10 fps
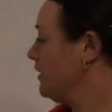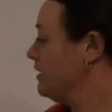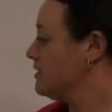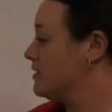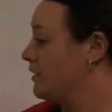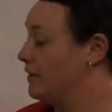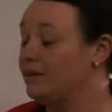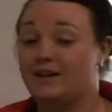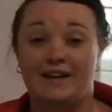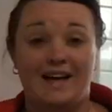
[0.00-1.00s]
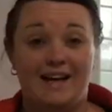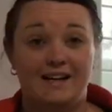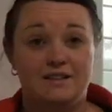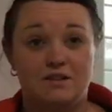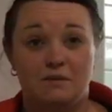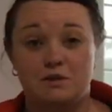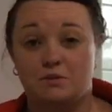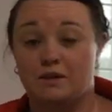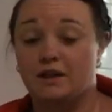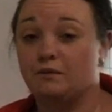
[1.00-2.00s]
So 8 times
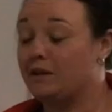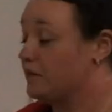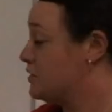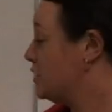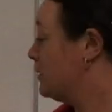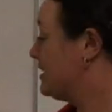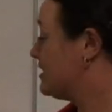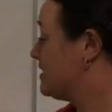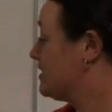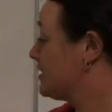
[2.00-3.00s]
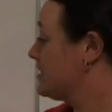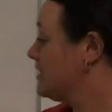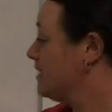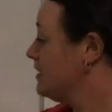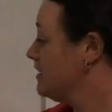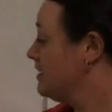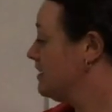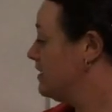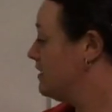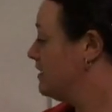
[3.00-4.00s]
20, we know 2 8s is 16.
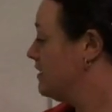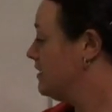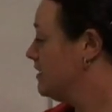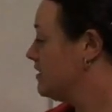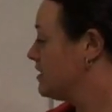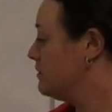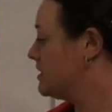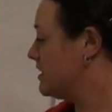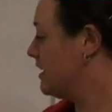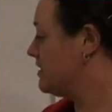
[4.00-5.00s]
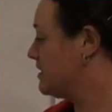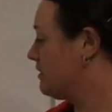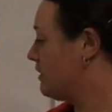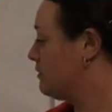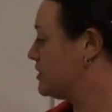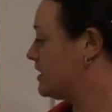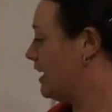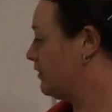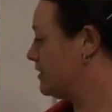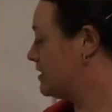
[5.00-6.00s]
So we just add a 0, which is
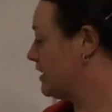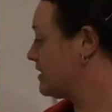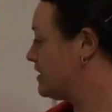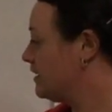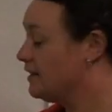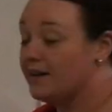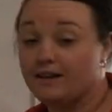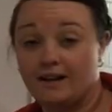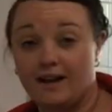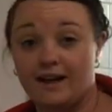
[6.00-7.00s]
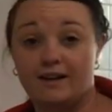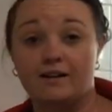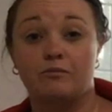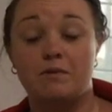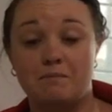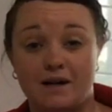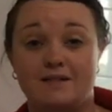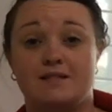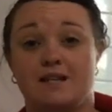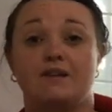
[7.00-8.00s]
160. Again, we
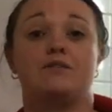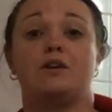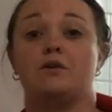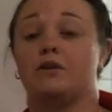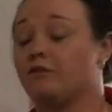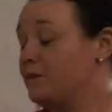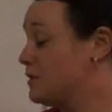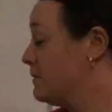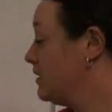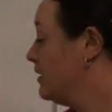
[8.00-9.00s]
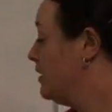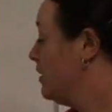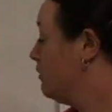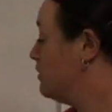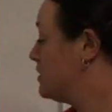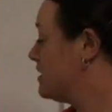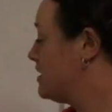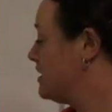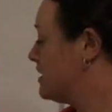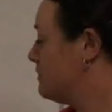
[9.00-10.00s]
must have the unit of measurement, which is
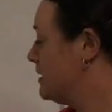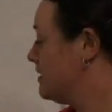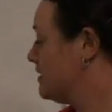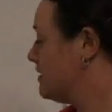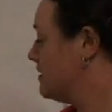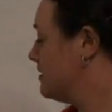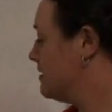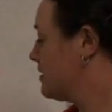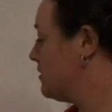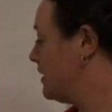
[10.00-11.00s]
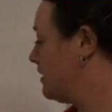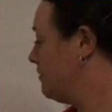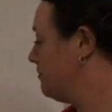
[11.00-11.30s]
centimeters squared.